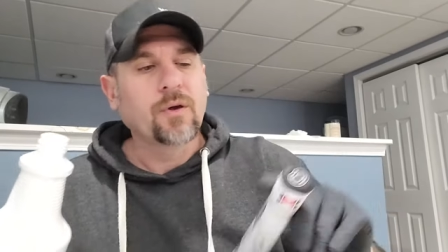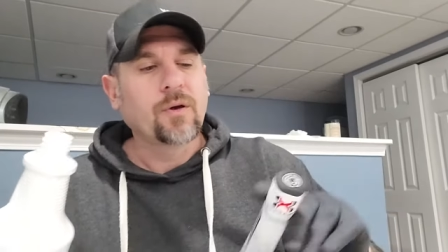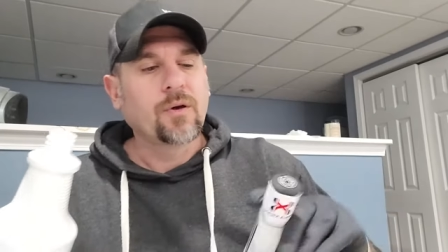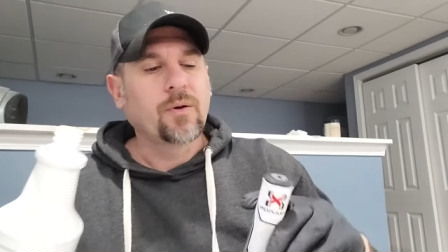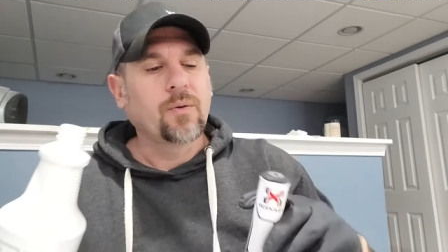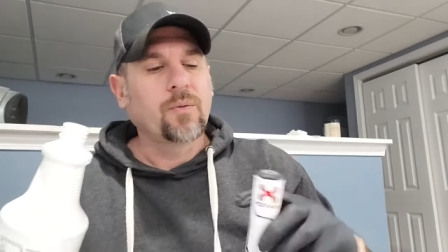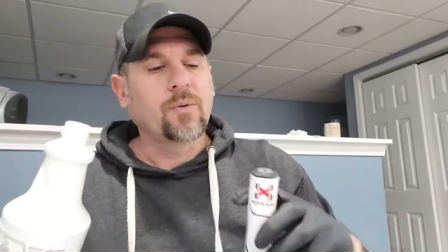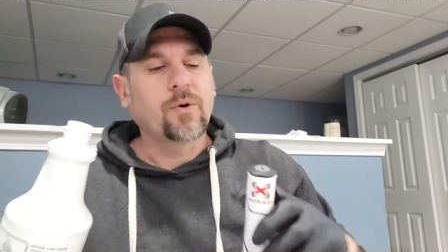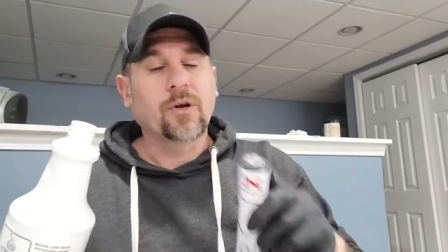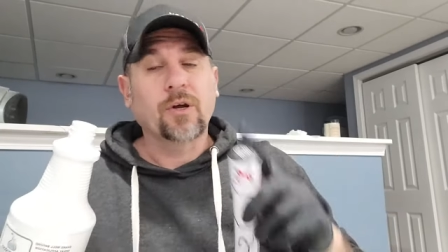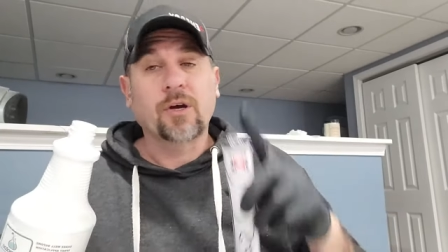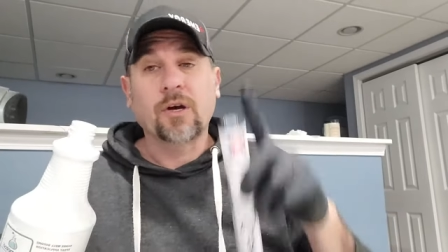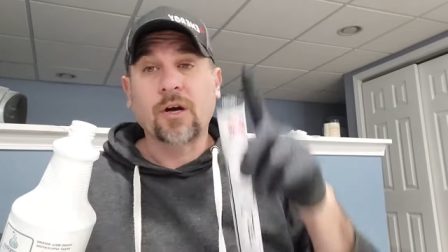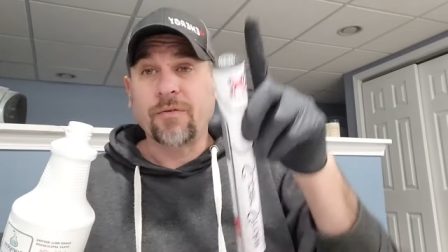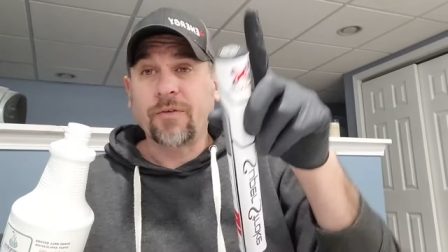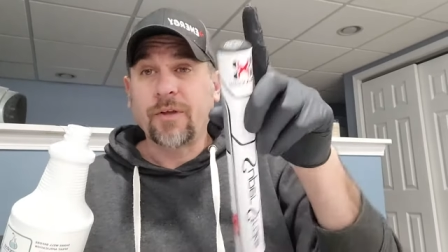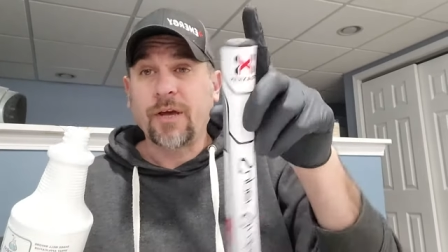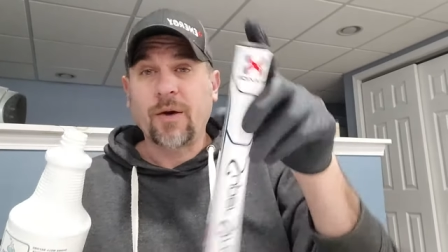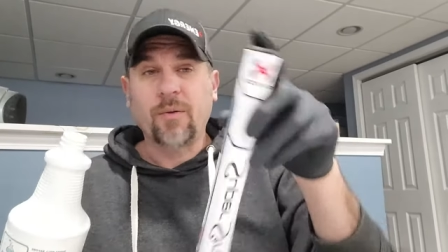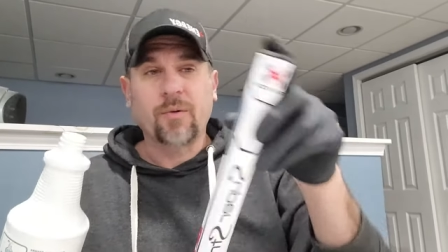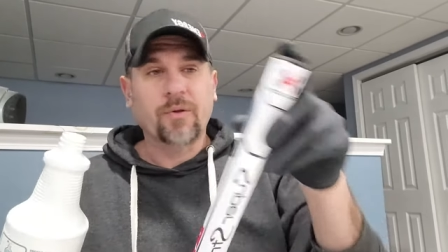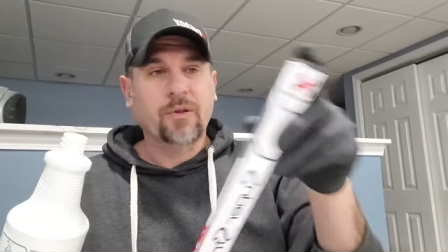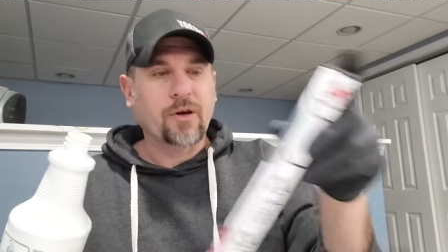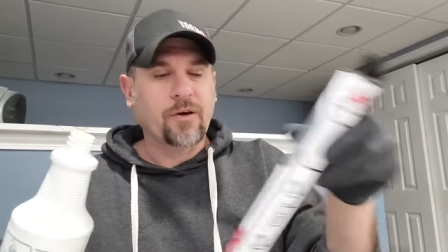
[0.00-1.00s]
We're going to cover
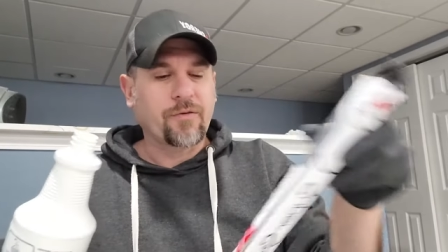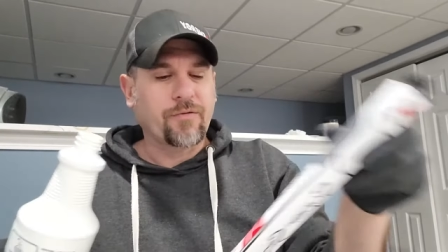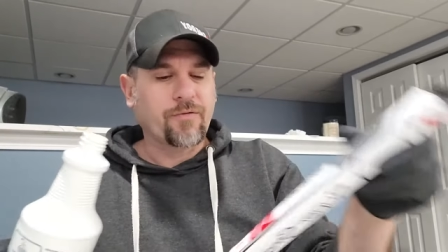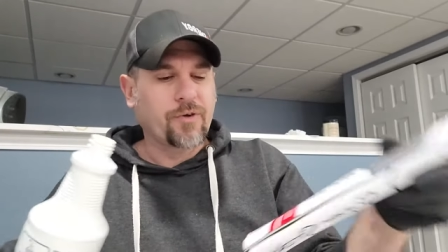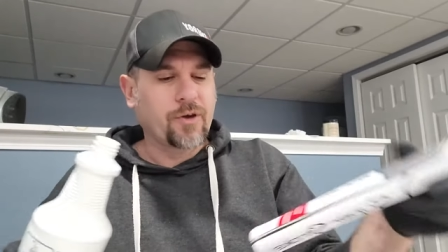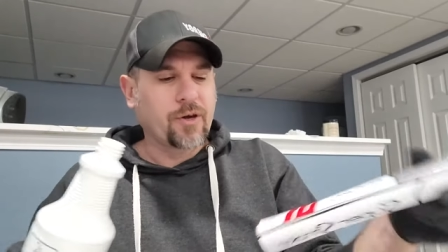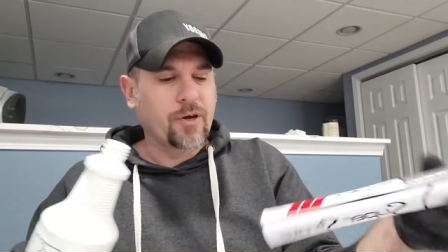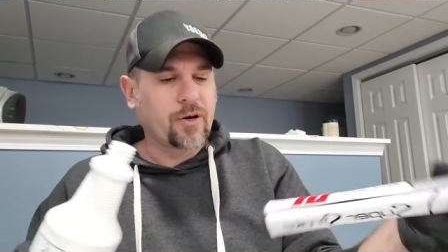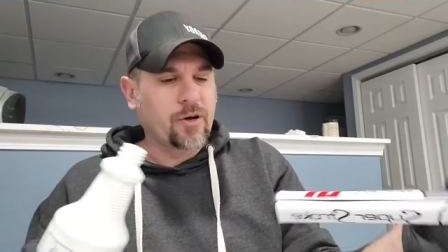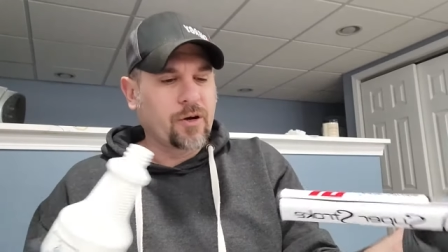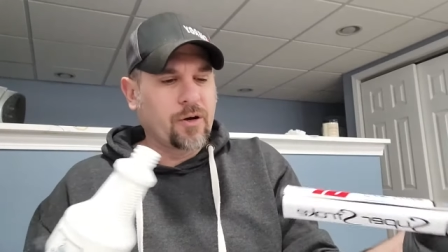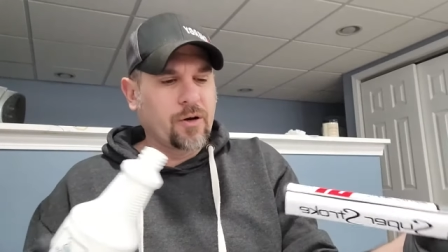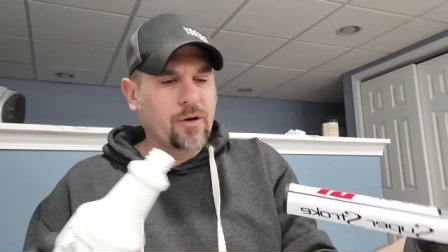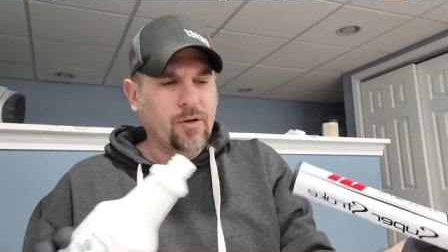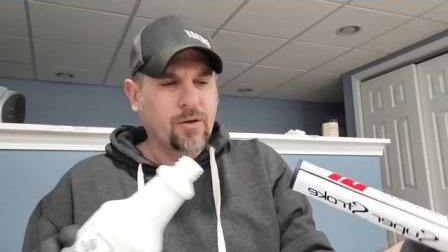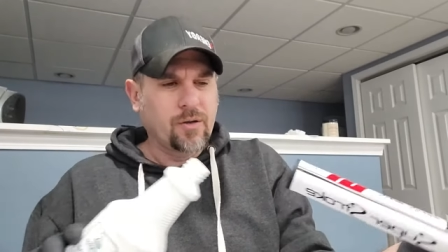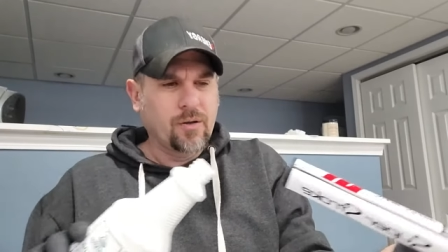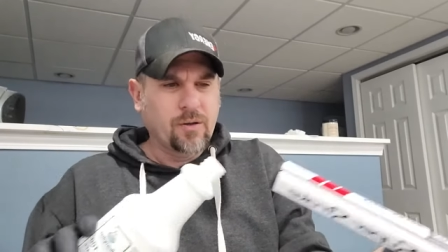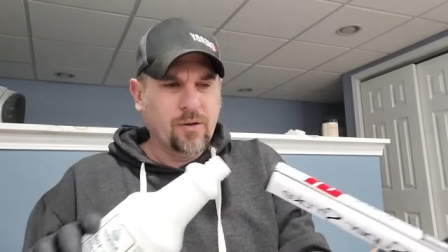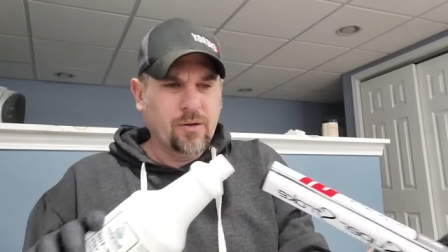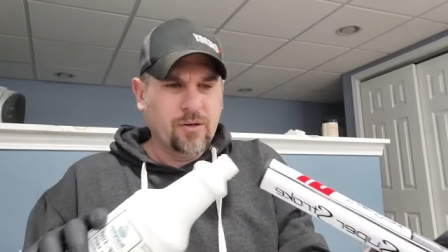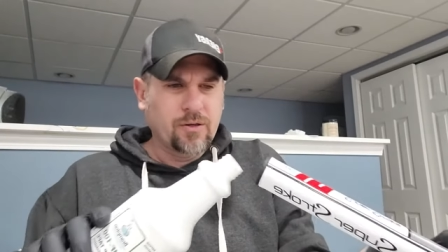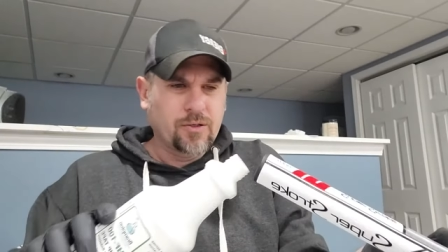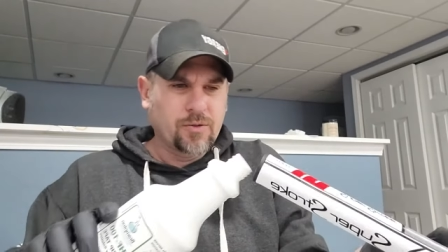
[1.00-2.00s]
that with our finger.
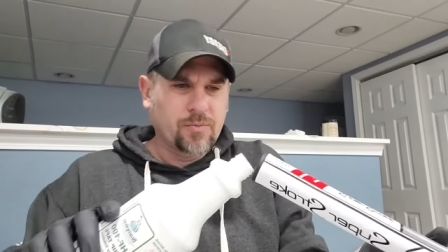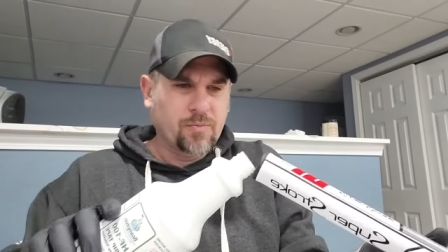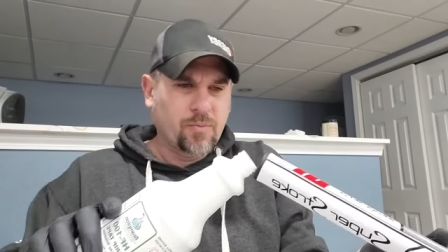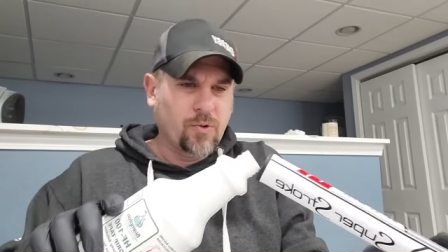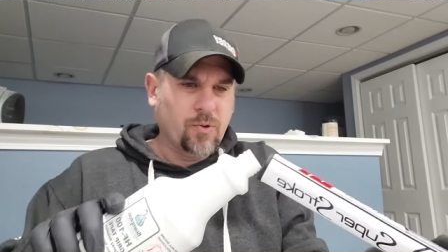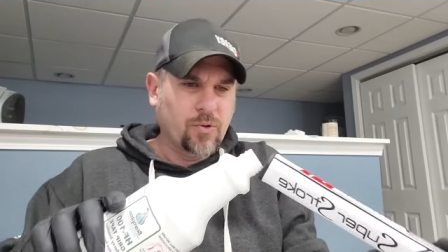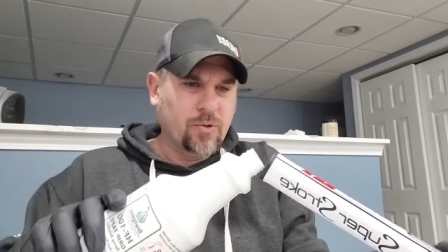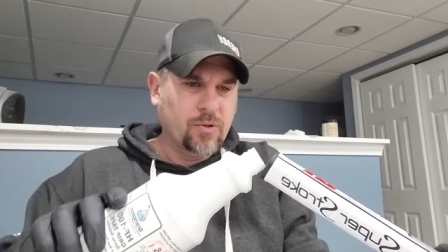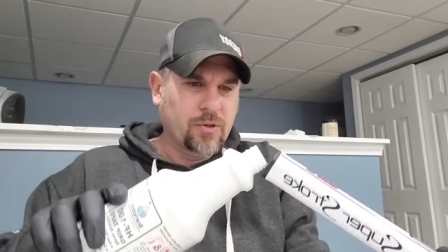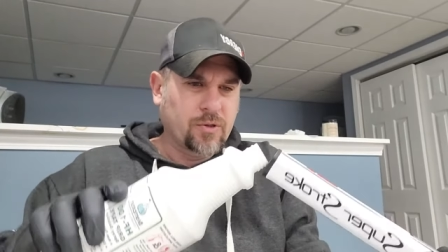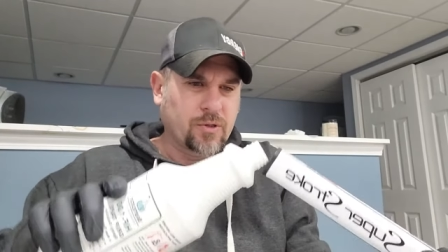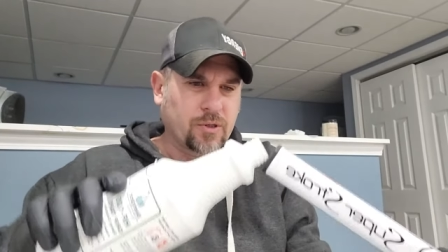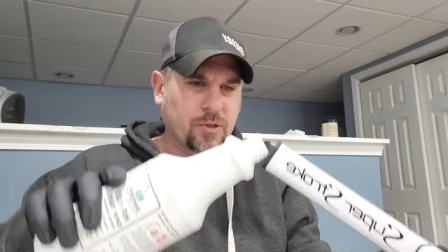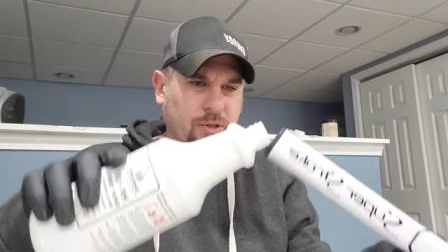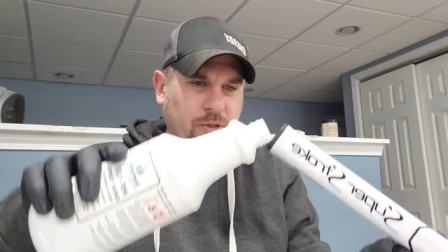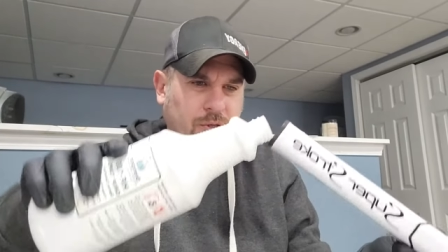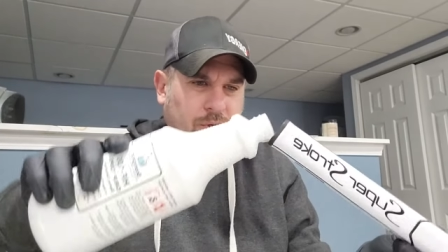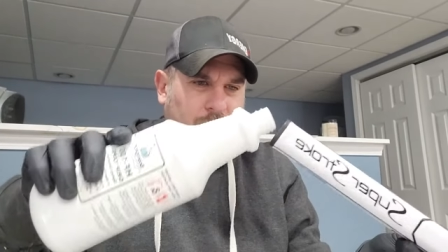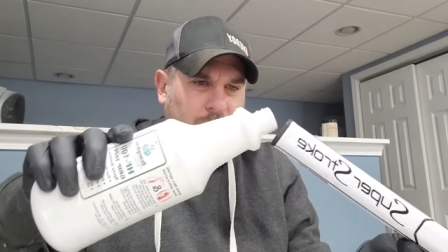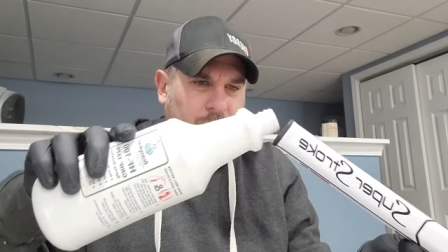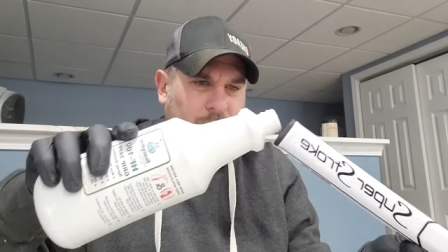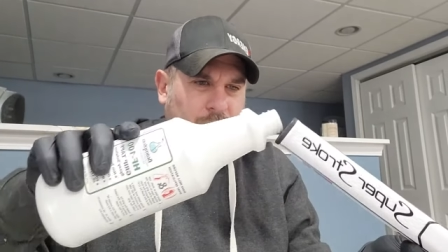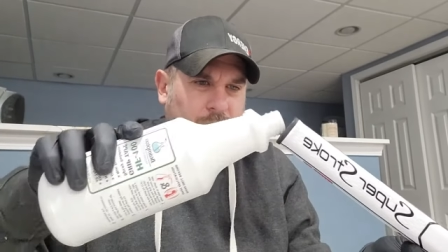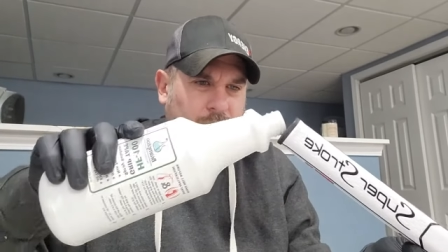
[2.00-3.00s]
Just pour this in
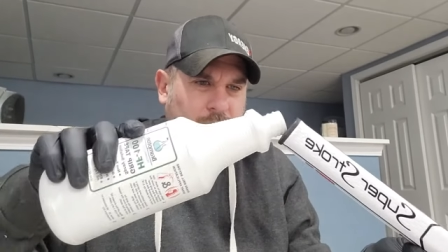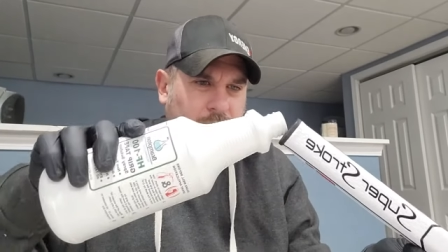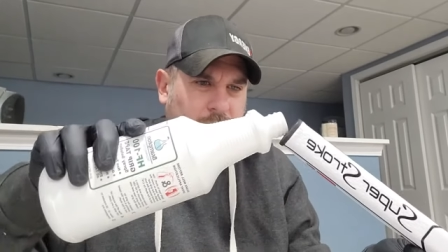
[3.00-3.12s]
there.